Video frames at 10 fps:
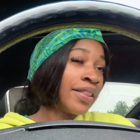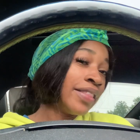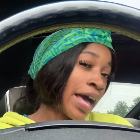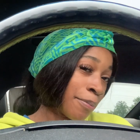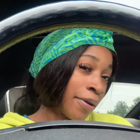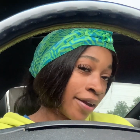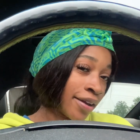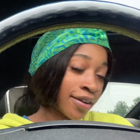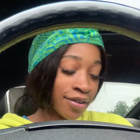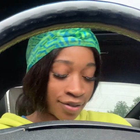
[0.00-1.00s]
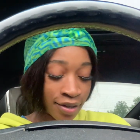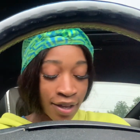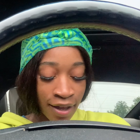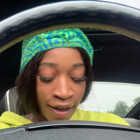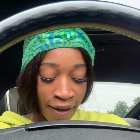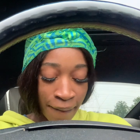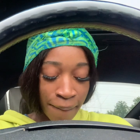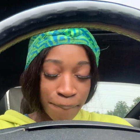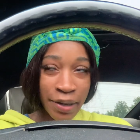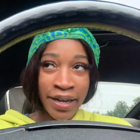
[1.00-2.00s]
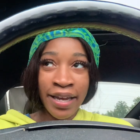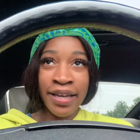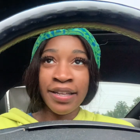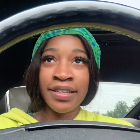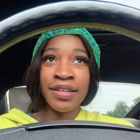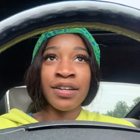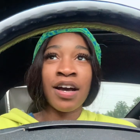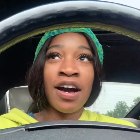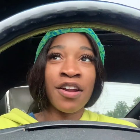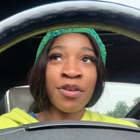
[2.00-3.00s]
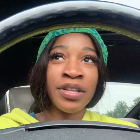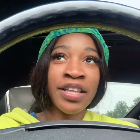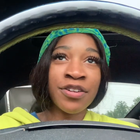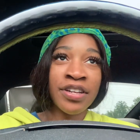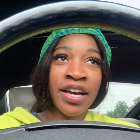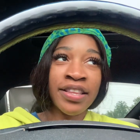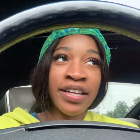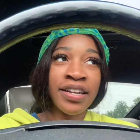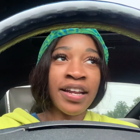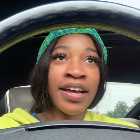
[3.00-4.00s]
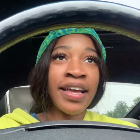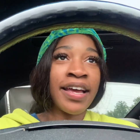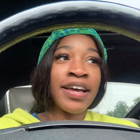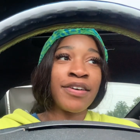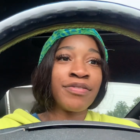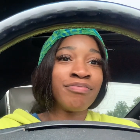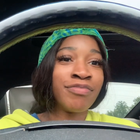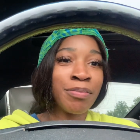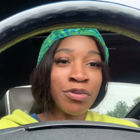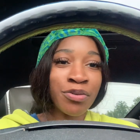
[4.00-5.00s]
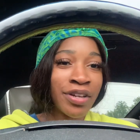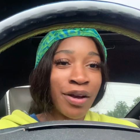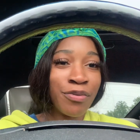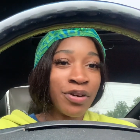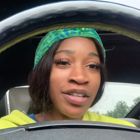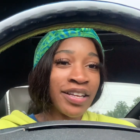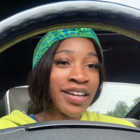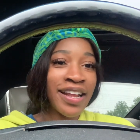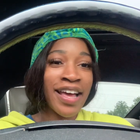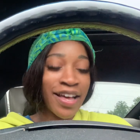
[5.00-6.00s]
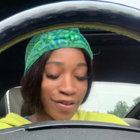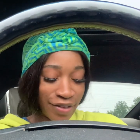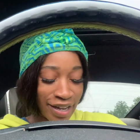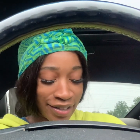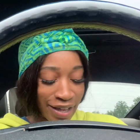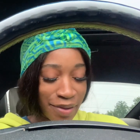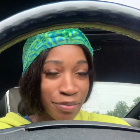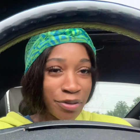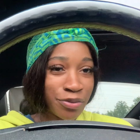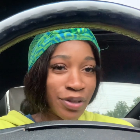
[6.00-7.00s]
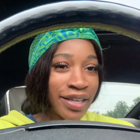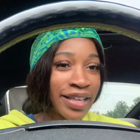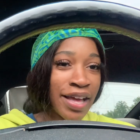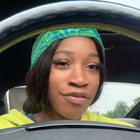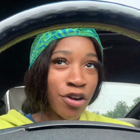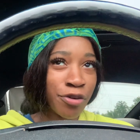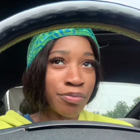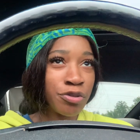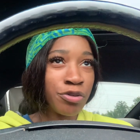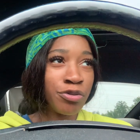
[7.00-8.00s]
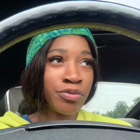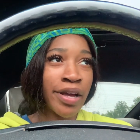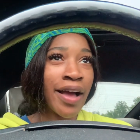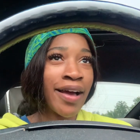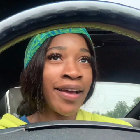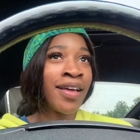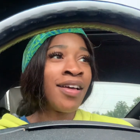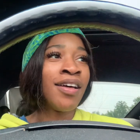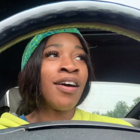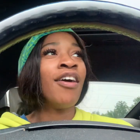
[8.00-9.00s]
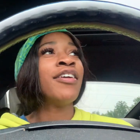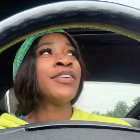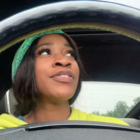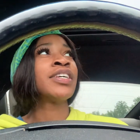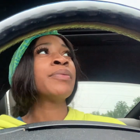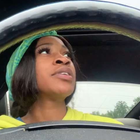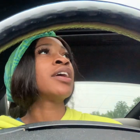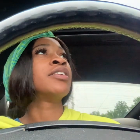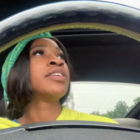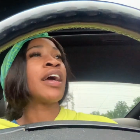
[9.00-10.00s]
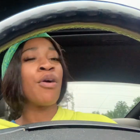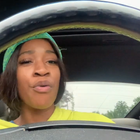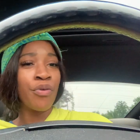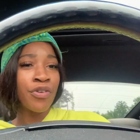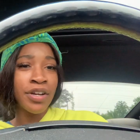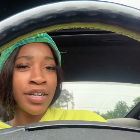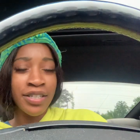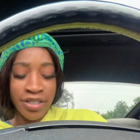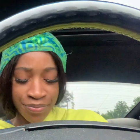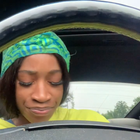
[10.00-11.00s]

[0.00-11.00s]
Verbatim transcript: that paint. But auto leather dye they did not have the blue that i wanted they didn't have like light blue like they have dark blue they got all different types of colors they got orange